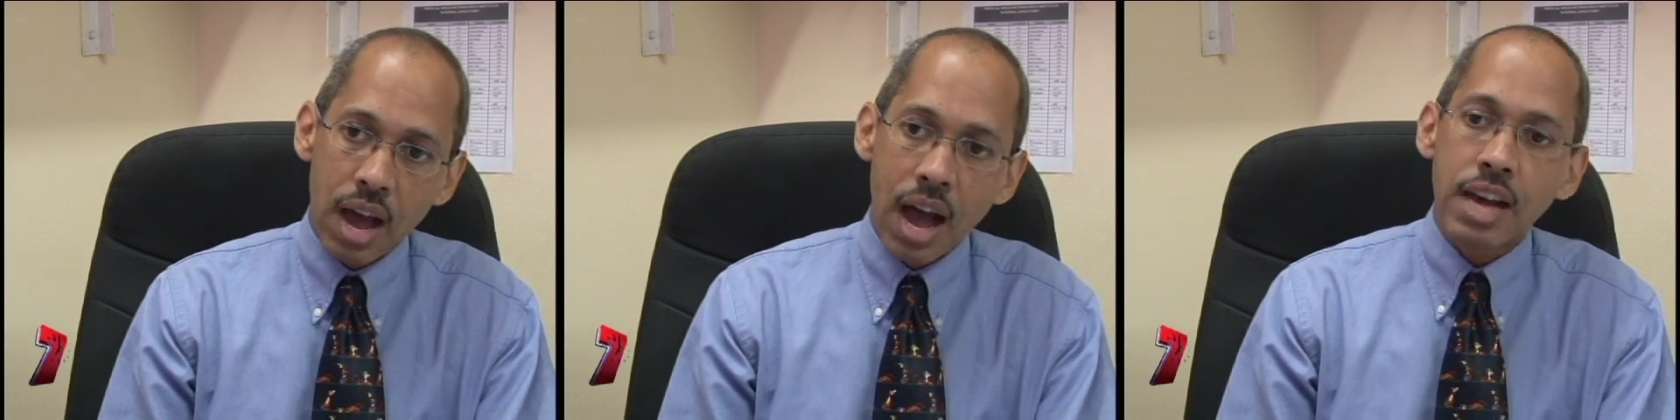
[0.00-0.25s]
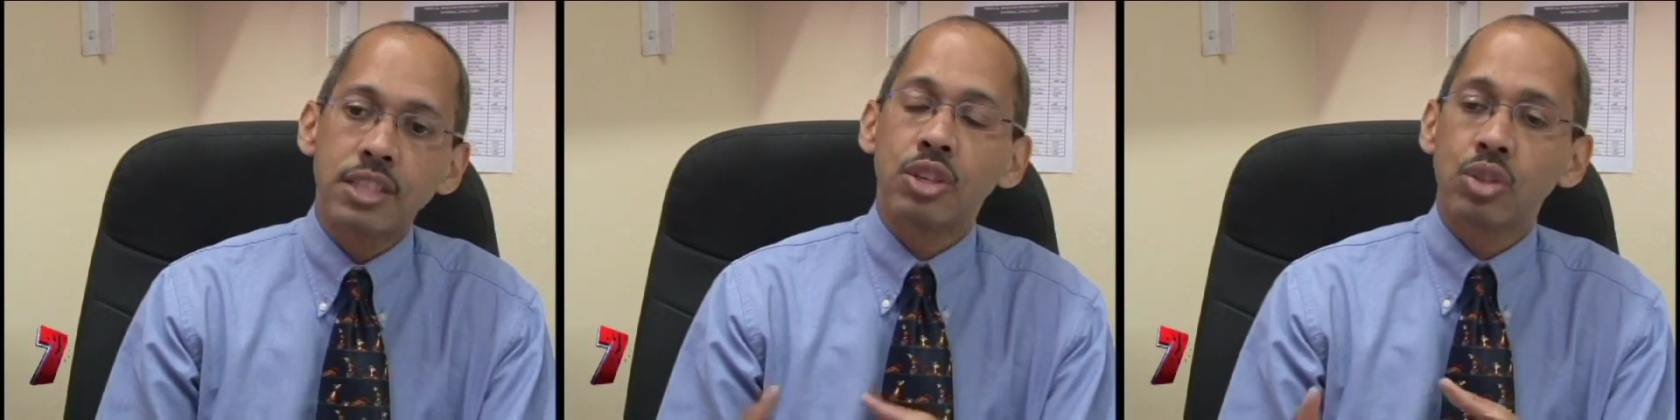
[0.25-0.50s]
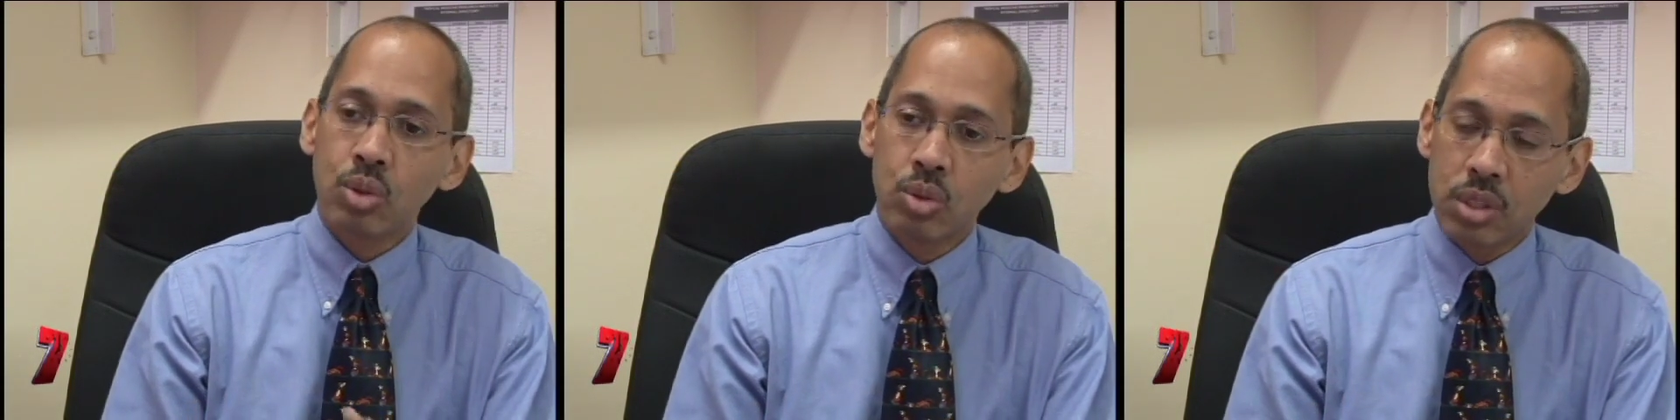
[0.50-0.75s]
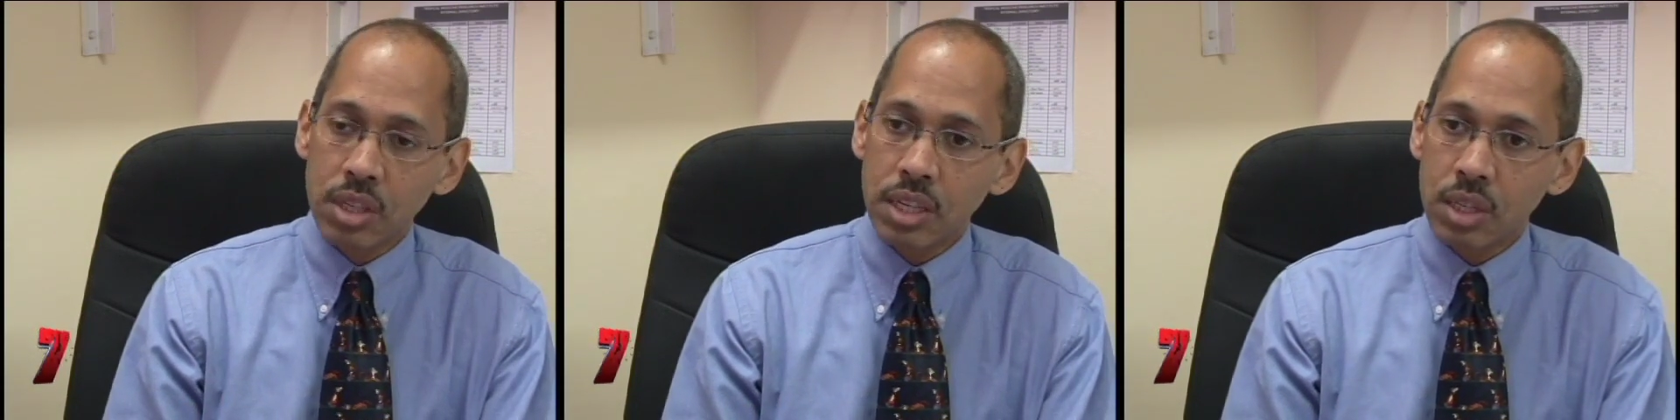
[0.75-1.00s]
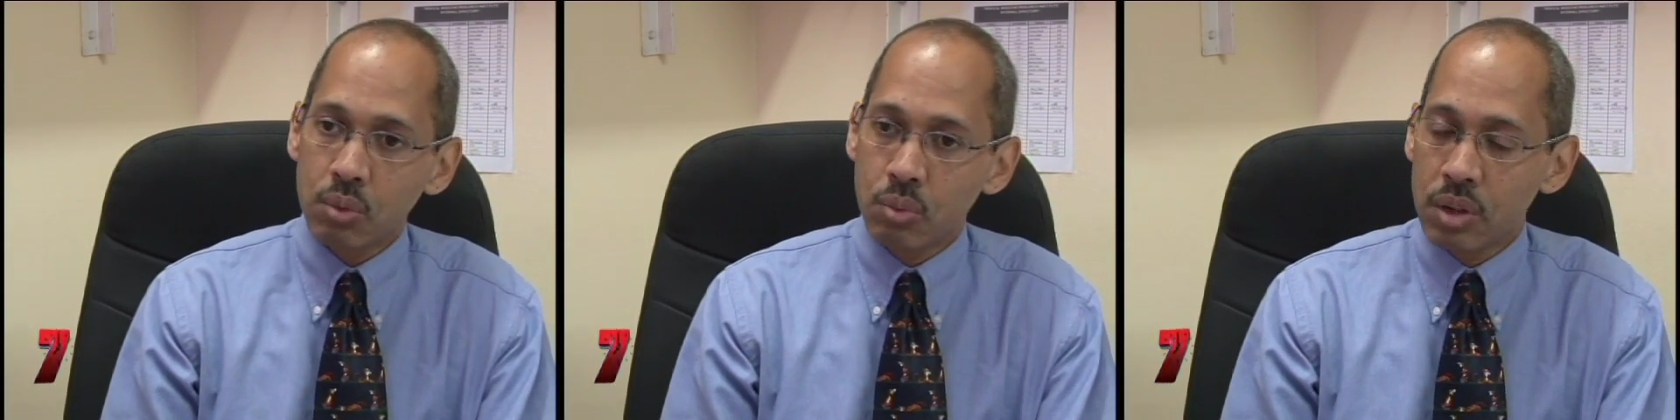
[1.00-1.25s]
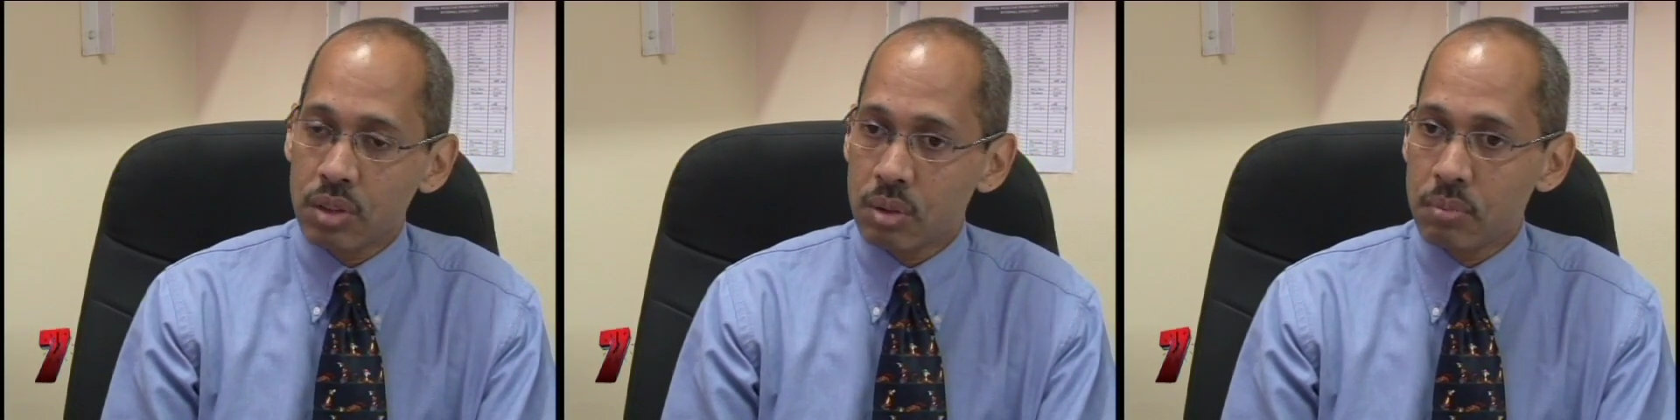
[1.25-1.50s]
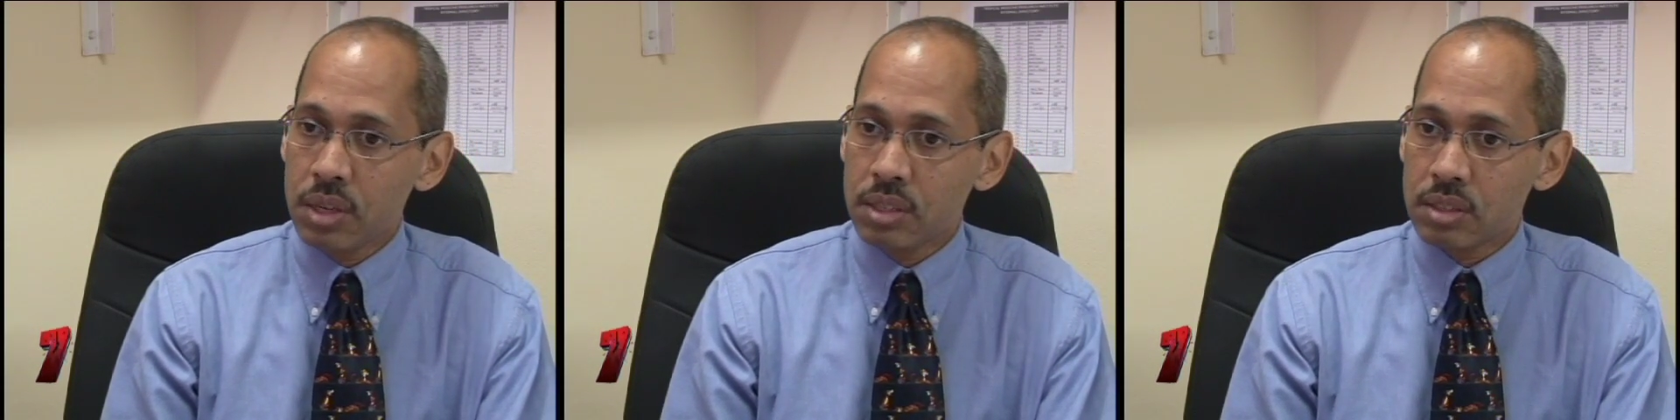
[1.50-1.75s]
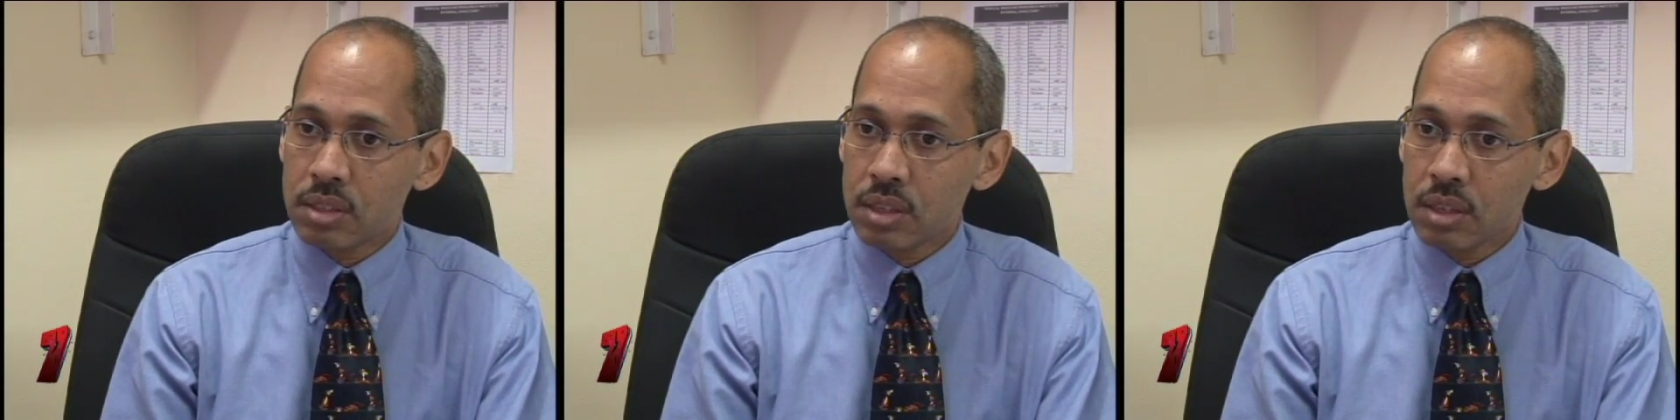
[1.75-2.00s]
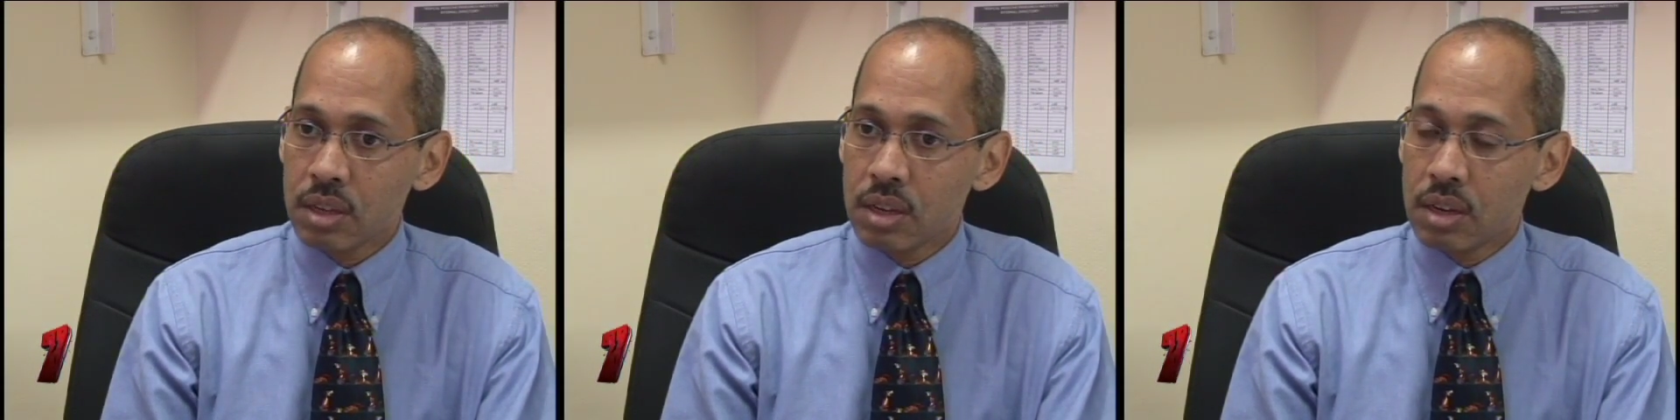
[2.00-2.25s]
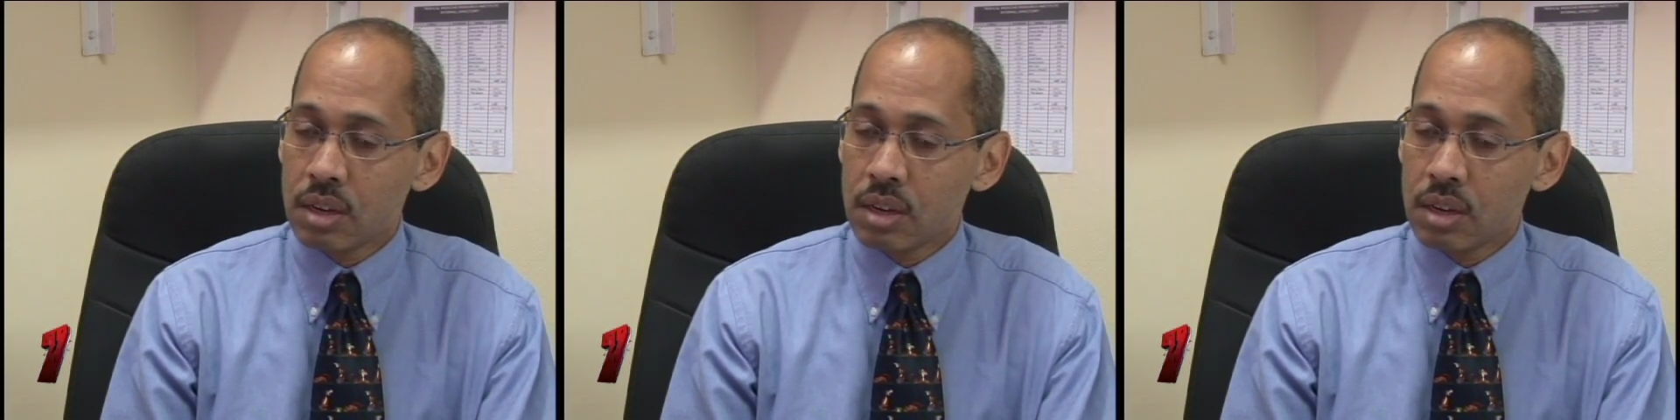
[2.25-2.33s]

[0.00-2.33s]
as associated with obesity,